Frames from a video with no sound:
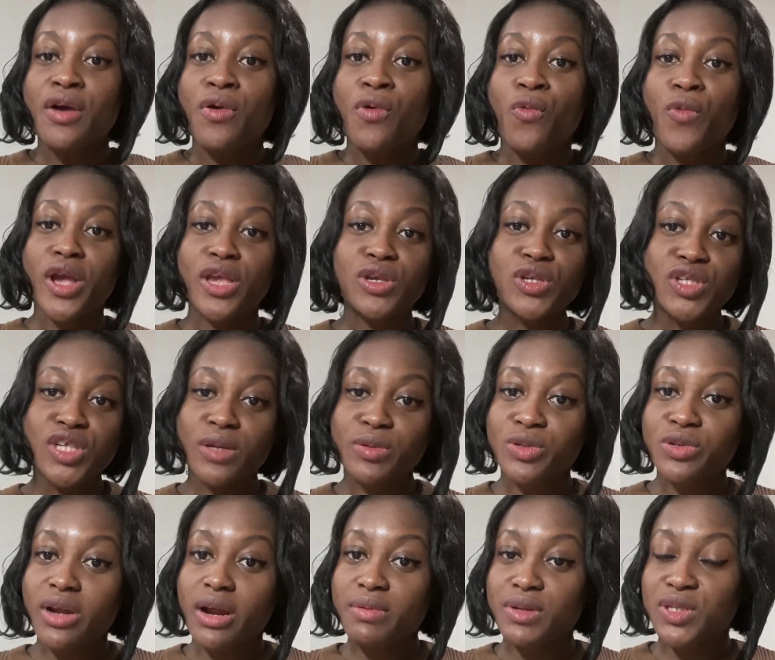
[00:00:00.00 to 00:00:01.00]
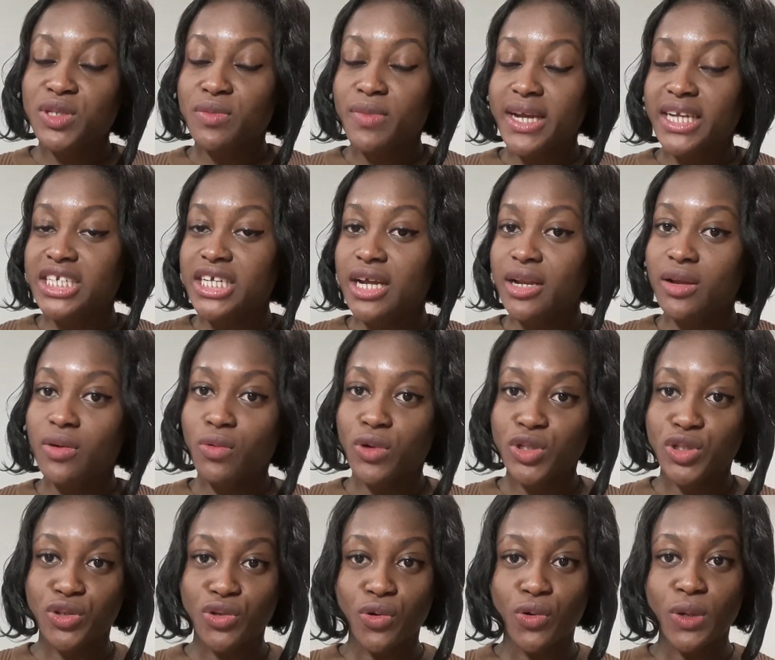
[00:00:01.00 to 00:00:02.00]
When you subscribe to my channel,
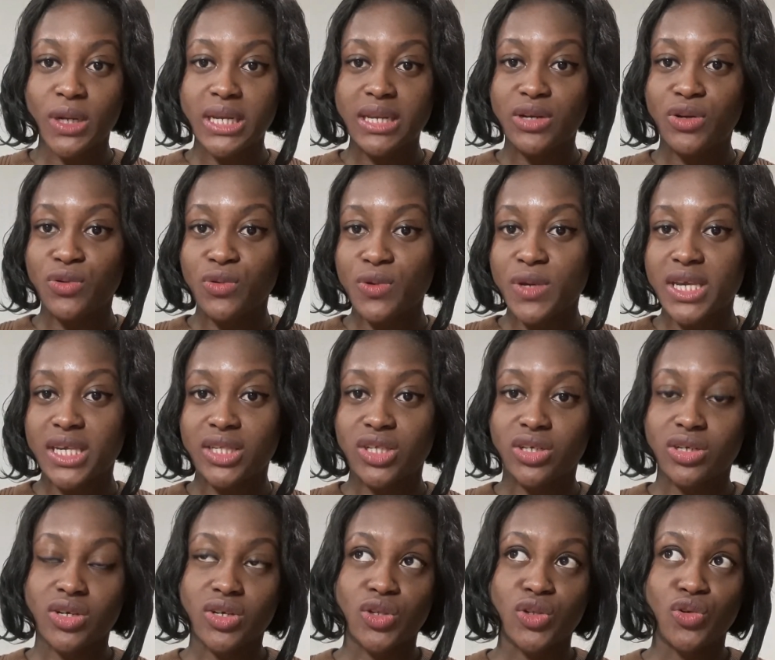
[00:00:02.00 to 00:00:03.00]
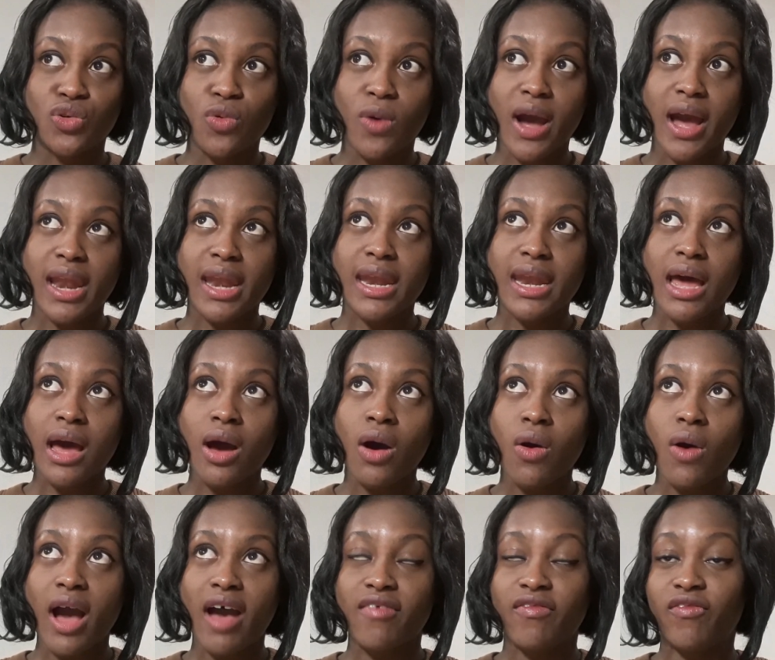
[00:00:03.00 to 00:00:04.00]
what you only do is just you are
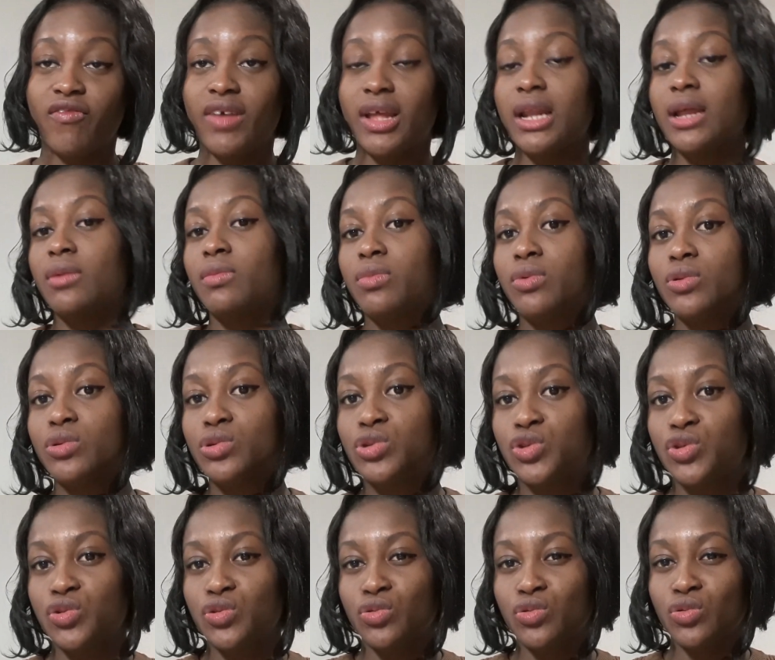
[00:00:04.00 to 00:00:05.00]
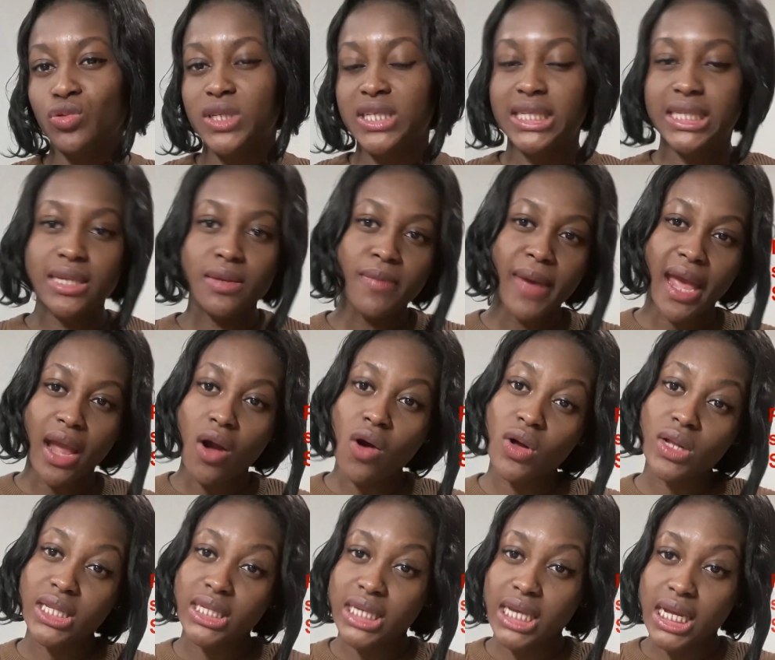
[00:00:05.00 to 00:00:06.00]
now available to see my
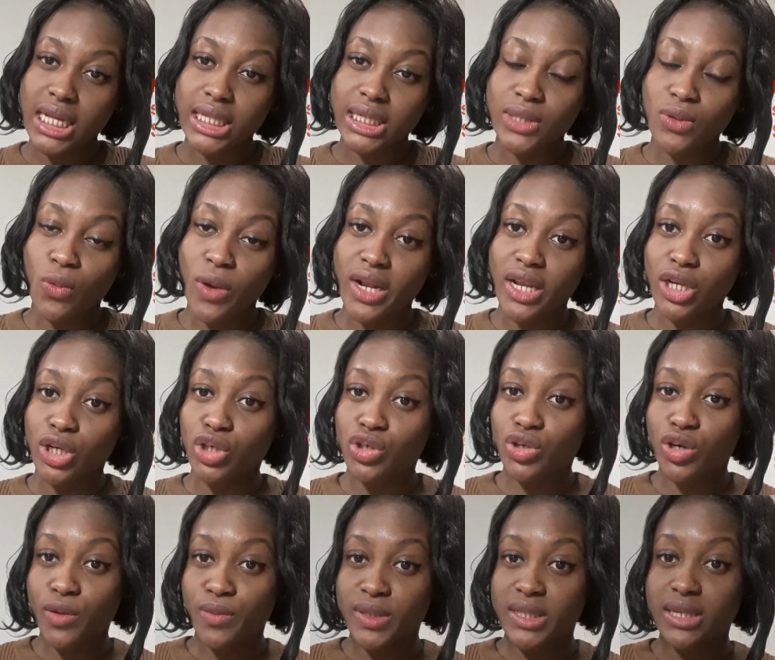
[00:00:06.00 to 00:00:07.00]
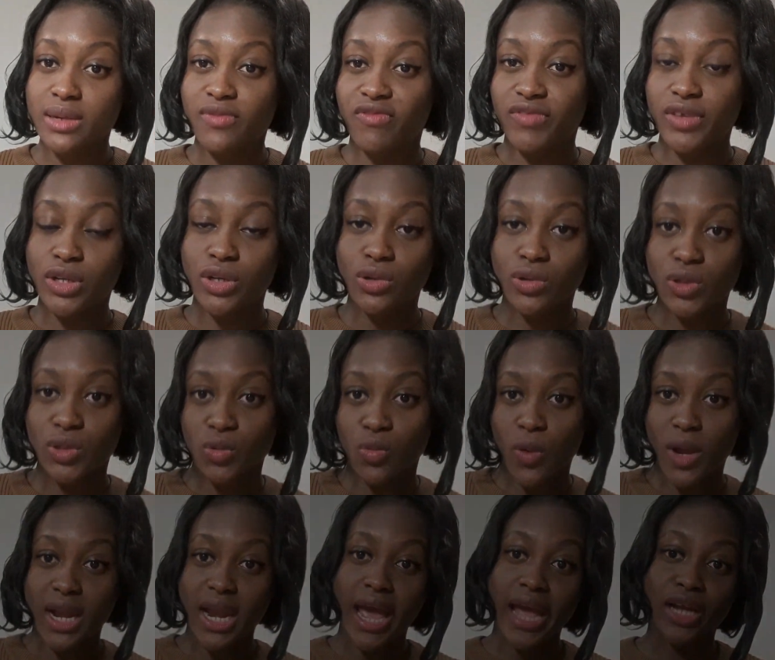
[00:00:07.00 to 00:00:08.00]
content when it drops, see videos
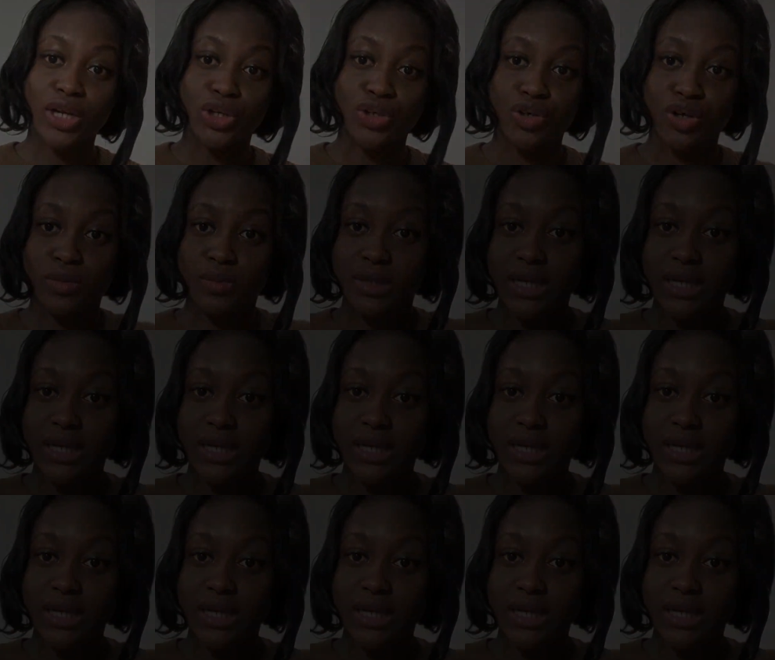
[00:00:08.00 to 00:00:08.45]
when I drop